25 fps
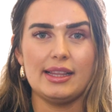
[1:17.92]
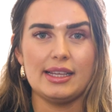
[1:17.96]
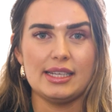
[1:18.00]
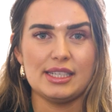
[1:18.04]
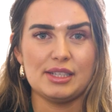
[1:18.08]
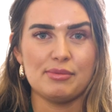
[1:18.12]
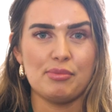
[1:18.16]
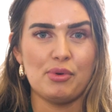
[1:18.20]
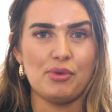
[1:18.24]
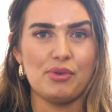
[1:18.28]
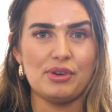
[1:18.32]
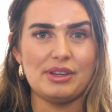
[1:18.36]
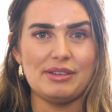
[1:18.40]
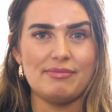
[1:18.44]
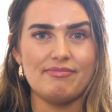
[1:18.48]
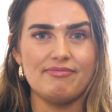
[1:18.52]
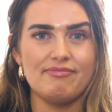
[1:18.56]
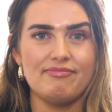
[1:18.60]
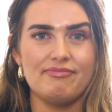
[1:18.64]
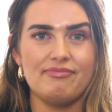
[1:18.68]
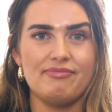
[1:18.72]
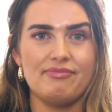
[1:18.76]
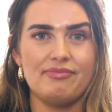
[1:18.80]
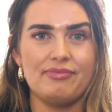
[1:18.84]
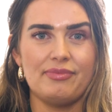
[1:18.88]
at this point.
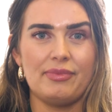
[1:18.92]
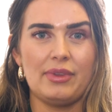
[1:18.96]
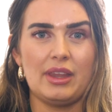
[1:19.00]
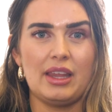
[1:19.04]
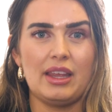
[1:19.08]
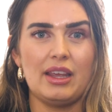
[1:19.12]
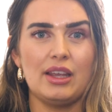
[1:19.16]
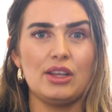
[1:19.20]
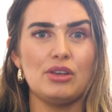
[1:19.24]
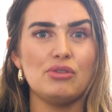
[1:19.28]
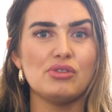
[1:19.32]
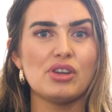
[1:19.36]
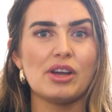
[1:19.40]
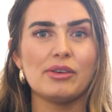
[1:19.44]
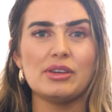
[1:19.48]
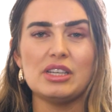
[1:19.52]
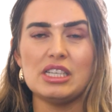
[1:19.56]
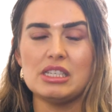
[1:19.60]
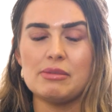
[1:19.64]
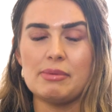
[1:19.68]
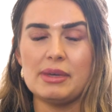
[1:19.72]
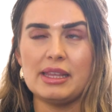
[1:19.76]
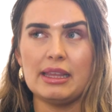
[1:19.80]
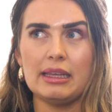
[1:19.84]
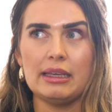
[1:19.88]
You don't
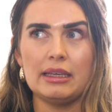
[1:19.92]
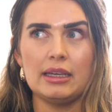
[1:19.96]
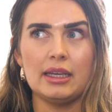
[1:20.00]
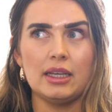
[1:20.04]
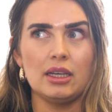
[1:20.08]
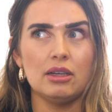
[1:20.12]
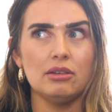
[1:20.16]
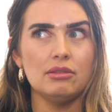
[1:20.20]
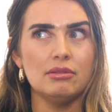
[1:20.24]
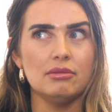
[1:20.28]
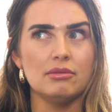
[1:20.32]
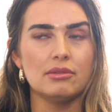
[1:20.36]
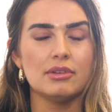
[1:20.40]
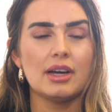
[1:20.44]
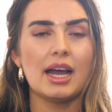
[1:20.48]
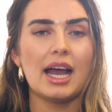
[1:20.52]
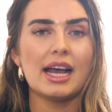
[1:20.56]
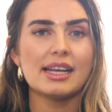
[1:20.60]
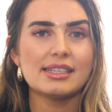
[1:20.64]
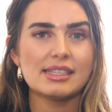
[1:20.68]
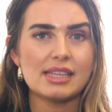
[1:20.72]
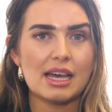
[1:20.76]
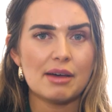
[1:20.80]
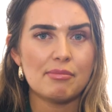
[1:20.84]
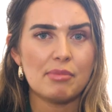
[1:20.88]
need to be thinking, oh,
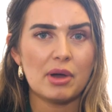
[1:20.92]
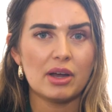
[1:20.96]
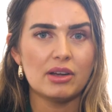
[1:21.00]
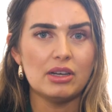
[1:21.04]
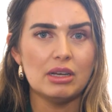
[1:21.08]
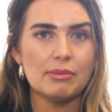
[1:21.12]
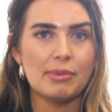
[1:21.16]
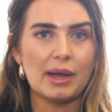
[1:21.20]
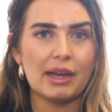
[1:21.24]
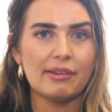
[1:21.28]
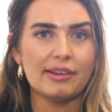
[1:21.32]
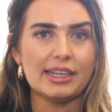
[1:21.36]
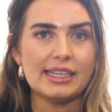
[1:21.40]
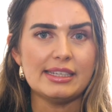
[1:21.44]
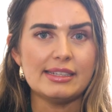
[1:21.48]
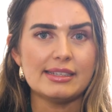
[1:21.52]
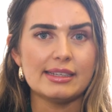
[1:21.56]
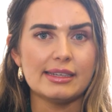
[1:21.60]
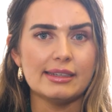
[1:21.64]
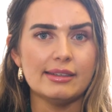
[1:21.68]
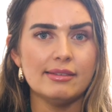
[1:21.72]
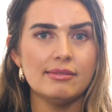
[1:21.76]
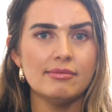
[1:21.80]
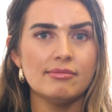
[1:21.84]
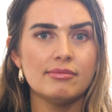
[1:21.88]
has that polar bear
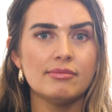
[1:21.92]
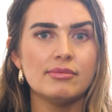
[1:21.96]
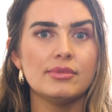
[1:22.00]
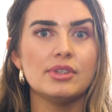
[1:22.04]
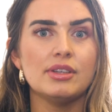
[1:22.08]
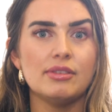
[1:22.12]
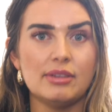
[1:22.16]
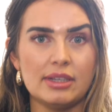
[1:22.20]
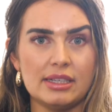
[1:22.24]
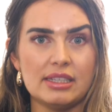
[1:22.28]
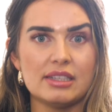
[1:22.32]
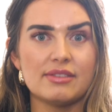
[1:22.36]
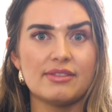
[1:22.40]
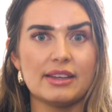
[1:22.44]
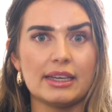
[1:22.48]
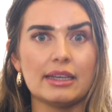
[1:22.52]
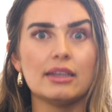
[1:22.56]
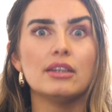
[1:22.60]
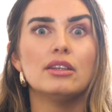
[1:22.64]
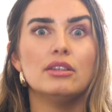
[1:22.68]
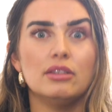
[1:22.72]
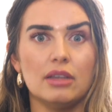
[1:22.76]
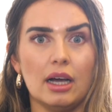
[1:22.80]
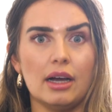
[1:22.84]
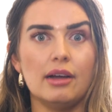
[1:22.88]
eaten? You need to
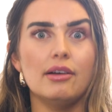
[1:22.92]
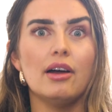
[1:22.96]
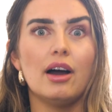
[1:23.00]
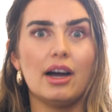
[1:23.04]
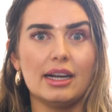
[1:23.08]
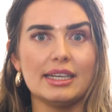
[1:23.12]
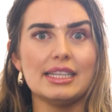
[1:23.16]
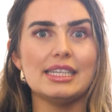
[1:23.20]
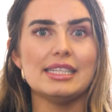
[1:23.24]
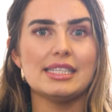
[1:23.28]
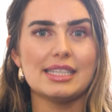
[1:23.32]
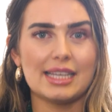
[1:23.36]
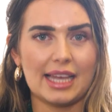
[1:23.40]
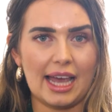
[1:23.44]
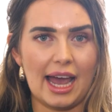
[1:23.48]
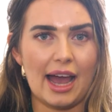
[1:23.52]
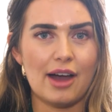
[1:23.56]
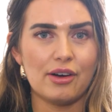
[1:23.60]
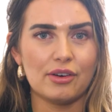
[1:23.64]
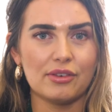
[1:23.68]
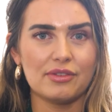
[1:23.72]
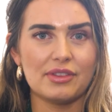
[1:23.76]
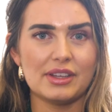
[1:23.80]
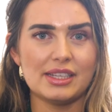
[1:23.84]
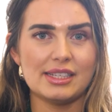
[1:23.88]
think, no, I need to get
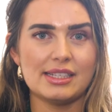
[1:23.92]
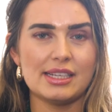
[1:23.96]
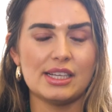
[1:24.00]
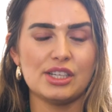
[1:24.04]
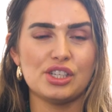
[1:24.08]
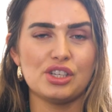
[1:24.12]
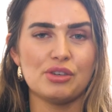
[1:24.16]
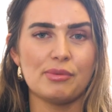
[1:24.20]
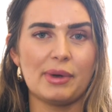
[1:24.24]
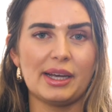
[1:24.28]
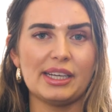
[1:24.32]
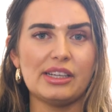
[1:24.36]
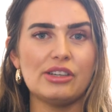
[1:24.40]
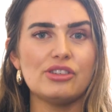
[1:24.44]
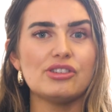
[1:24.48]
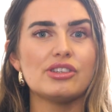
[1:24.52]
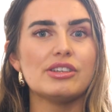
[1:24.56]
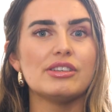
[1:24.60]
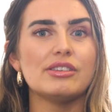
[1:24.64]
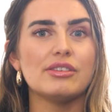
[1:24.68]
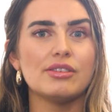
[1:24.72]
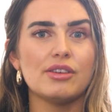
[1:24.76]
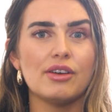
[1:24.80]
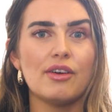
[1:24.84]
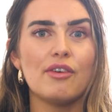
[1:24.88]
out of this
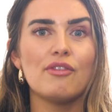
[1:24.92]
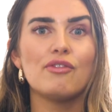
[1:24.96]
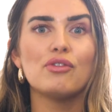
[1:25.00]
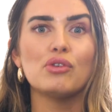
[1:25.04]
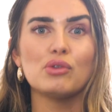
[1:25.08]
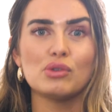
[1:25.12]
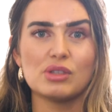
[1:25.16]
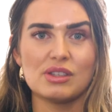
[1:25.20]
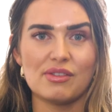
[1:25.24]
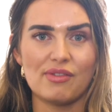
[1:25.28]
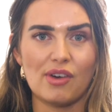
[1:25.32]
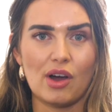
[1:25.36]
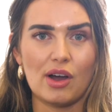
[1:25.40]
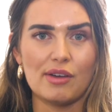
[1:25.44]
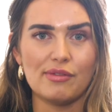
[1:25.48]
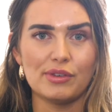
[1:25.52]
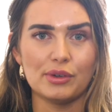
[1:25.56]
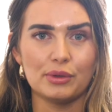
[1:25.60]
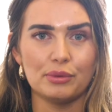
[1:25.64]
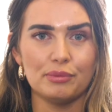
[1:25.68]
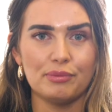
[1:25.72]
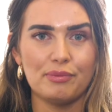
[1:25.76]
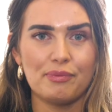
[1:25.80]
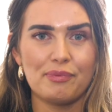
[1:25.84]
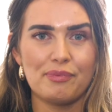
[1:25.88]
situation for
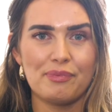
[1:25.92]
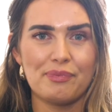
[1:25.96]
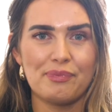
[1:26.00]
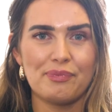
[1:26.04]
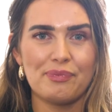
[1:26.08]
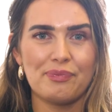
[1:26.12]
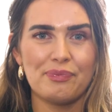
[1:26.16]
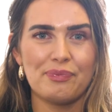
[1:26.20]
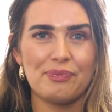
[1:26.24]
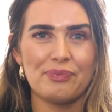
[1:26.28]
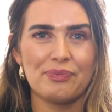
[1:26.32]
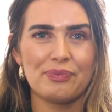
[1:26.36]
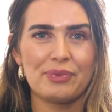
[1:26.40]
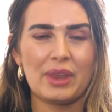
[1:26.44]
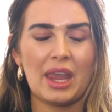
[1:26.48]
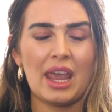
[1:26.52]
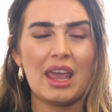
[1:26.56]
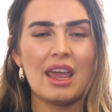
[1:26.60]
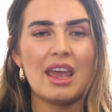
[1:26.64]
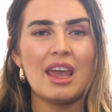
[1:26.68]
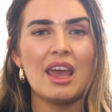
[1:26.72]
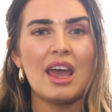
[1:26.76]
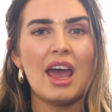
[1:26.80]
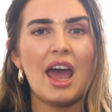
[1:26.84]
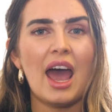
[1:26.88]
survival.
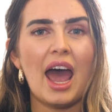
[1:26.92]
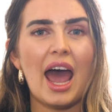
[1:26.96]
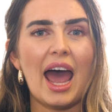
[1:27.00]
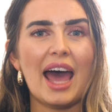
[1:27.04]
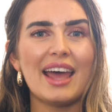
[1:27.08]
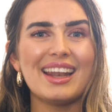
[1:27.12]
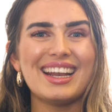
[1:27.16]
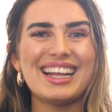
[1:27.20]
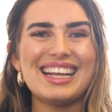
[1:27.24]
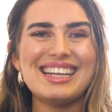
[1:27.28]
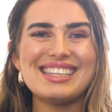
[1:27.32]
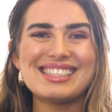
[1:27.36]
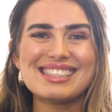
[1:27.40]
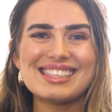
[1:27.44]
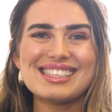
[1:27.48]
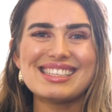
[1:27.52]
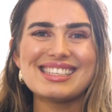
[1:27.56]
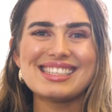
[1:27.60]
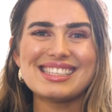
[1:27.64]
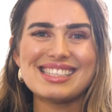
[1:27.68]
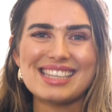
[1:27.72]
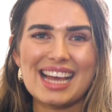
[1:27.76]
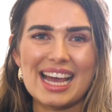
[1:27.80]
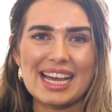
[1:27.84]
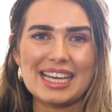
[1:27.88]
And it's the
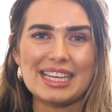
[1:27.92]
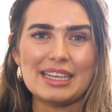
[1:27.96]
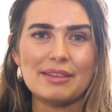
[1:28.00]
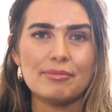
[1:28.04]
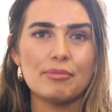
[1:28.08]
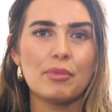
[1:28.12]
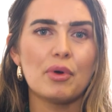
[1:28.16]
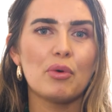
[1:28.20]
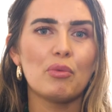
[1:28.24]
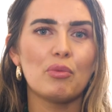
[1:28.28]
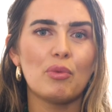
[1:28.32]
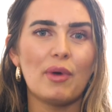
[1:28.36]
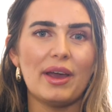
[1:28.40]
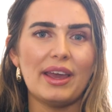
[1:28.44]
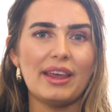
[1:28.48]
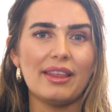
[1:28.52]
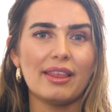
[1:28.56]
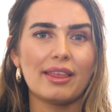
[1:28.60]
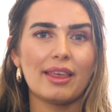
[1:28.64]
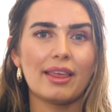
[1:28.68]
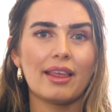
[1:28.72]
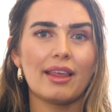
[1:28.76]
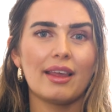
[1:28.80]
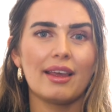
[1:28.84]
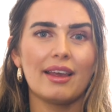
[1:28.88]
same
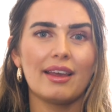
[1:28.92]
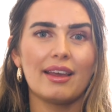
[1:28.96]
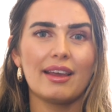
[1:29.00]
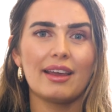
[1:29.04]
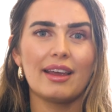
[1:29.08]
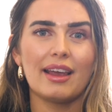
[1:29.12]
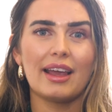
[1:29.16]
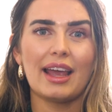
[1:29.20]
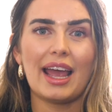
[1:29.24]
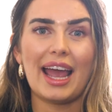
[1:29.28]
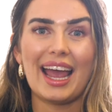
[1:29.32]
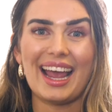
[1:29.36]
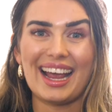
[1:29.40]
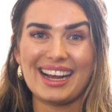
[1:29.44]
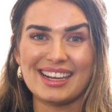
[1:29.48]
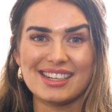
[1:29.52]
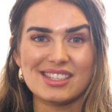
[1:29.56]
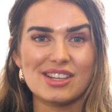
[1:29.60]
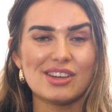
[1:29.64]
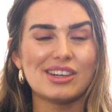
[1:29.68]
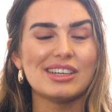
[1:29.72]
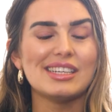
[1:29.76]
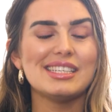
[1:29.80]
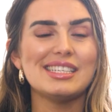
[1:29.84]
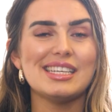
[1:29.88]
with
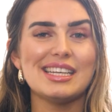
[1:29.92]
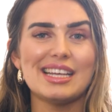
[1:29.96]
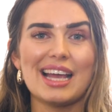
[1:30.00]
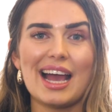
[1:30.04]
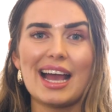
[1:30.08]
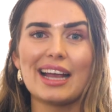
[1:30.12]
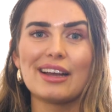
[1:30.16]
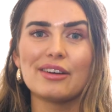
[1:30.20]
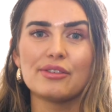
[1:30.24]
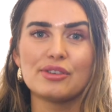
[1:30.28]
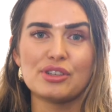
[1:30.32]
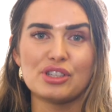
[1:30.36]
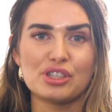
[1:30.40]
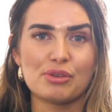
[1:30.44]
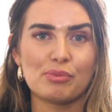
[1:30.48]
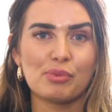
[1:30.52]
anxiety, anger, and